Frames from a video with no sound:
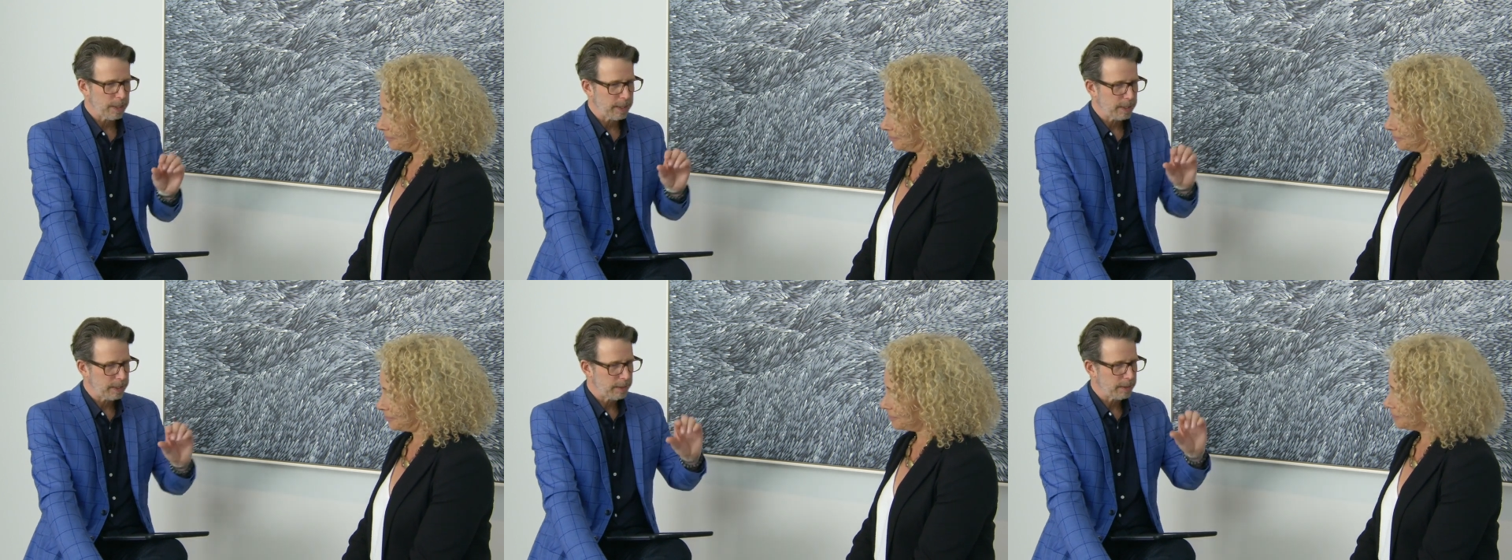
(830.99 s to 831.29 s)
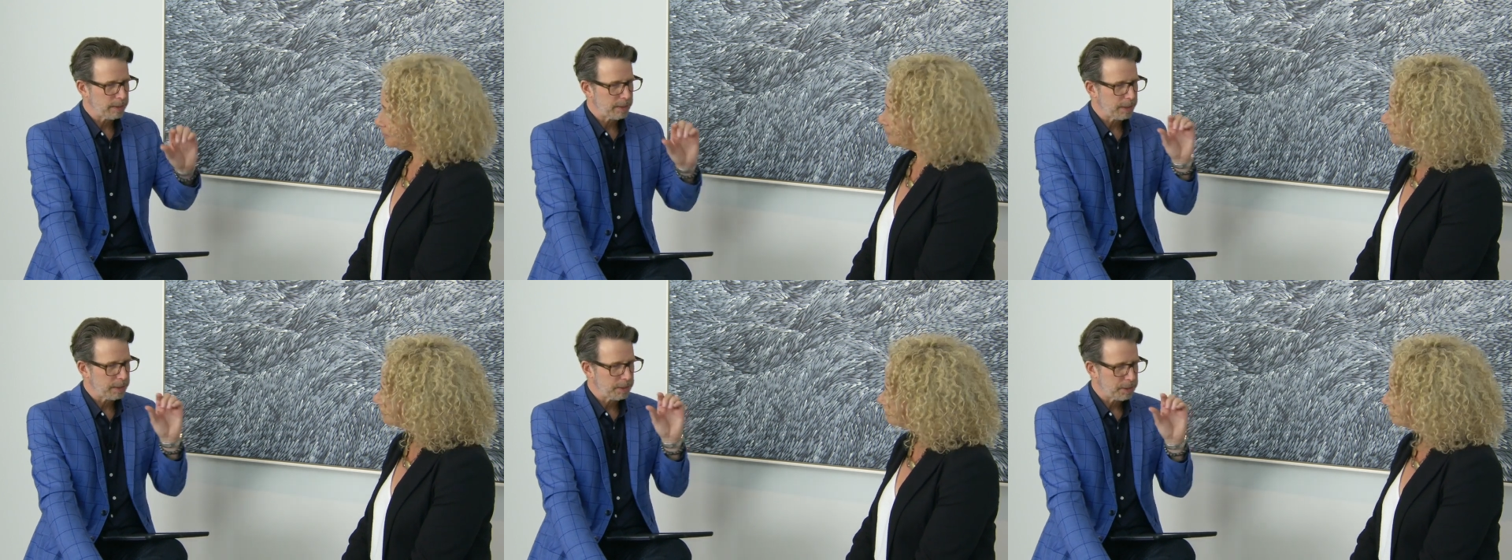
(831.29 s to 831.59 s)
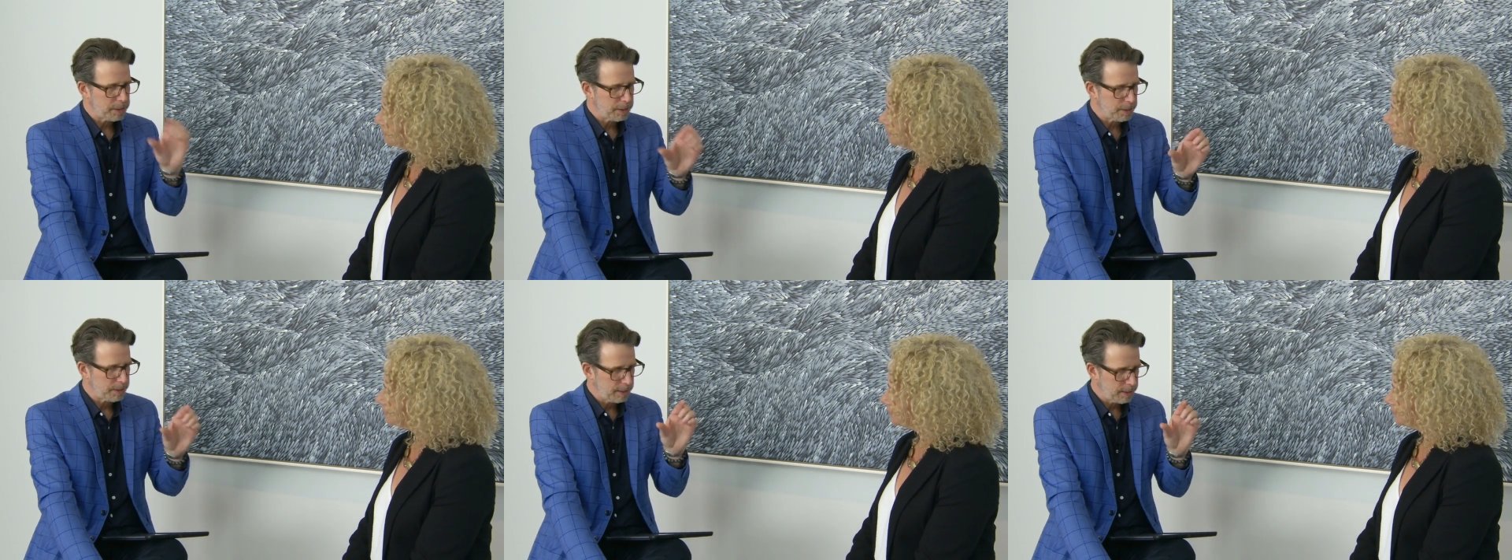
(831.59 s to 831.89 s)
then the
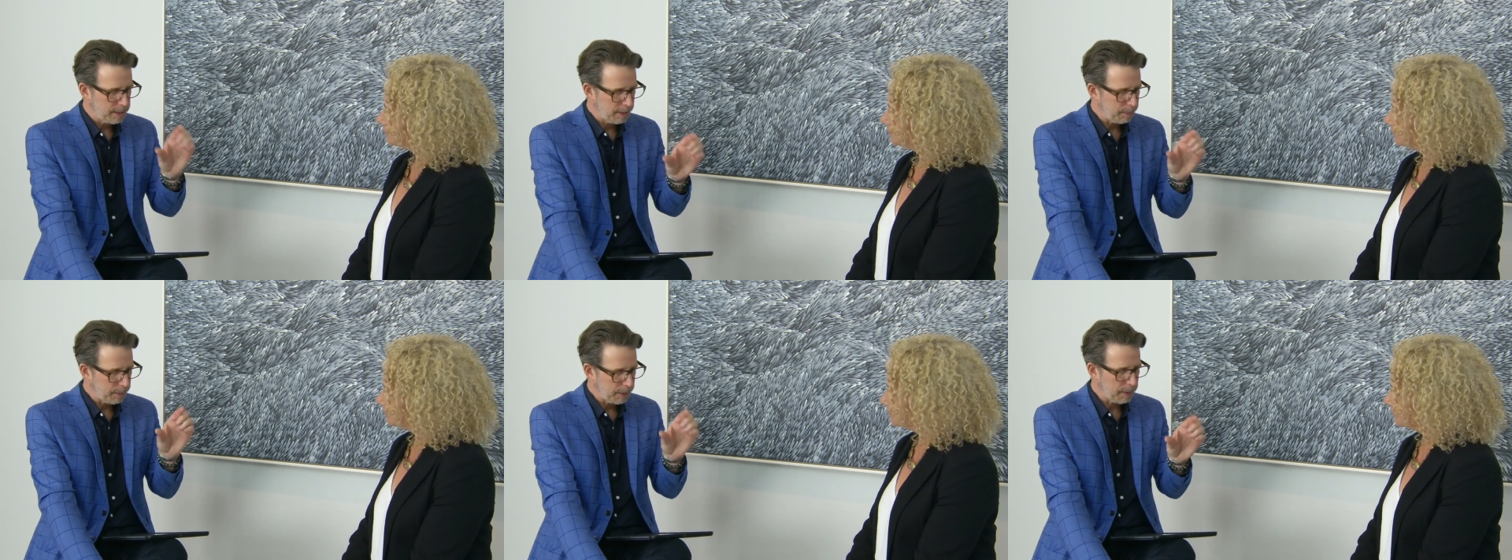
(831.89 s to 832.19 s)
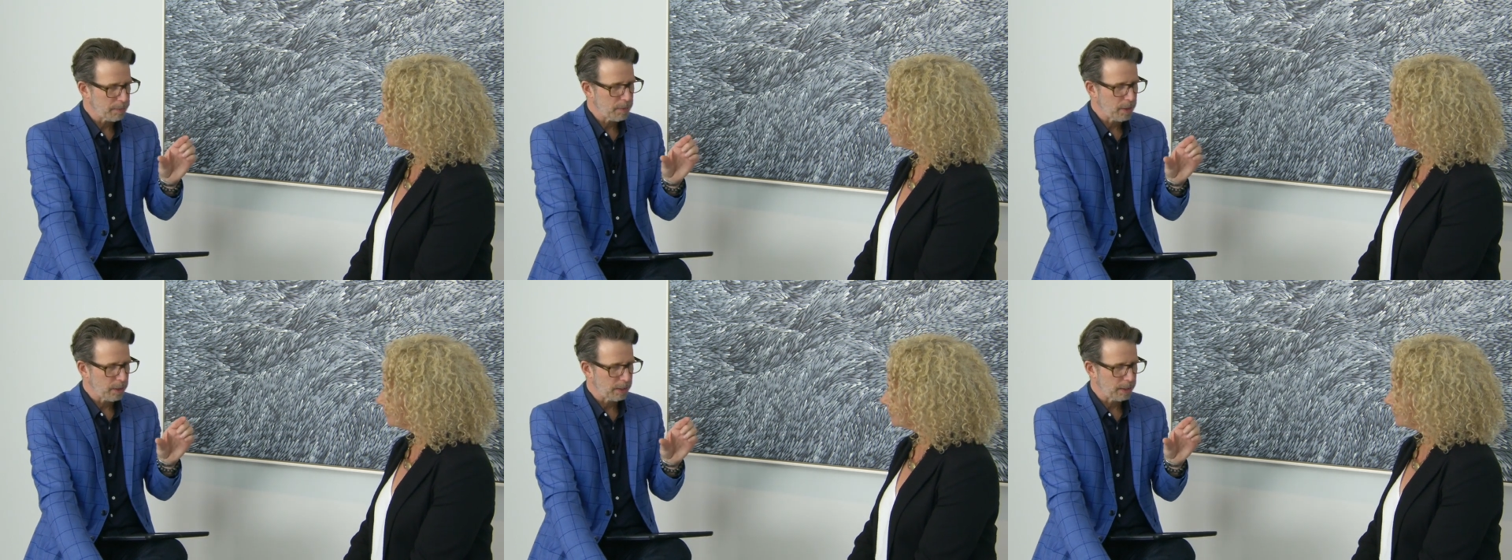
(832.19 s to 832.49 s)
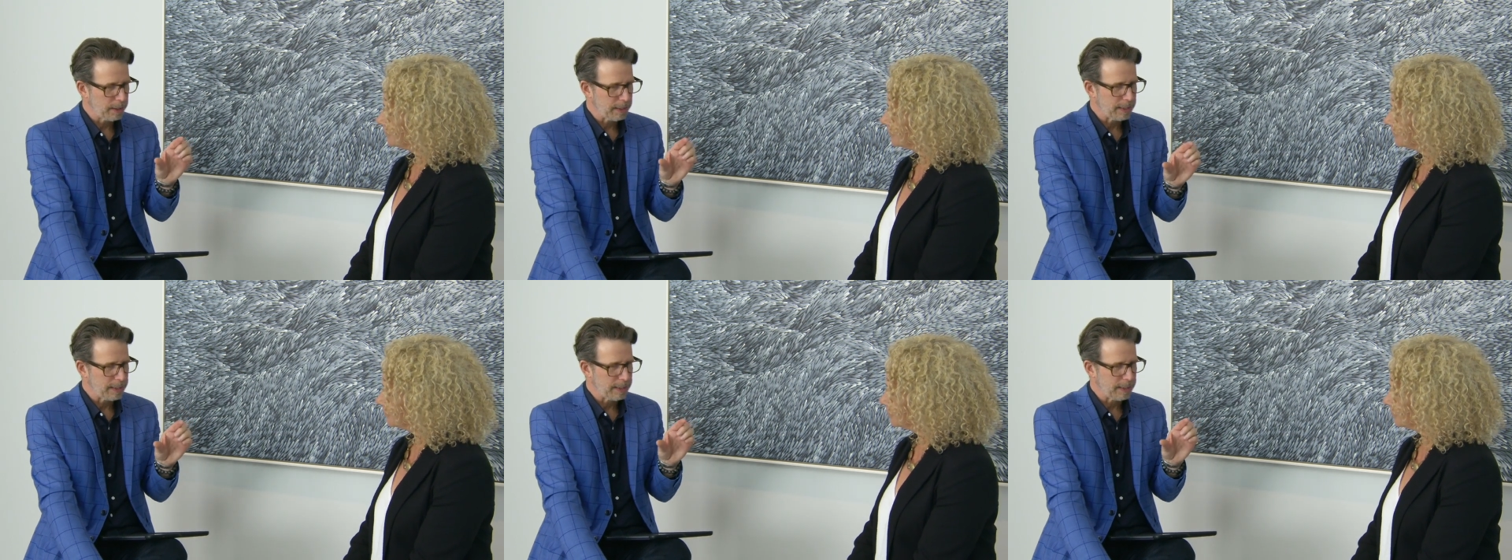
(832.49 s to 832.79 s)
tip of the
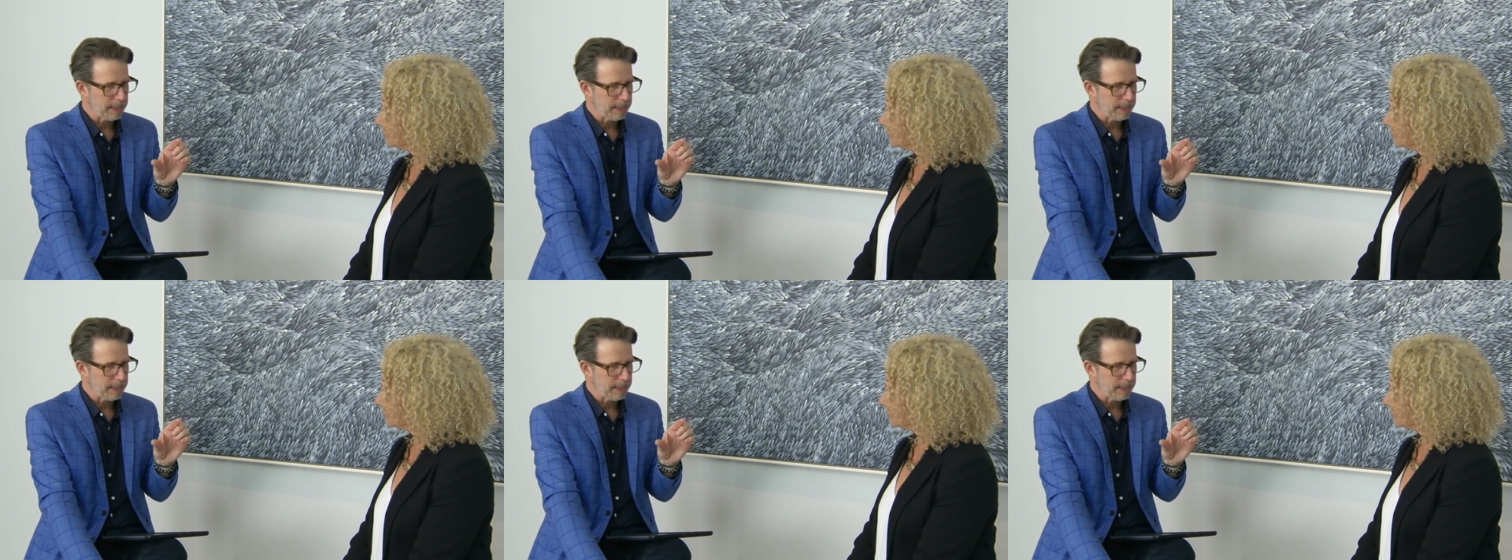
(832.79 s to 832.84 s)
model,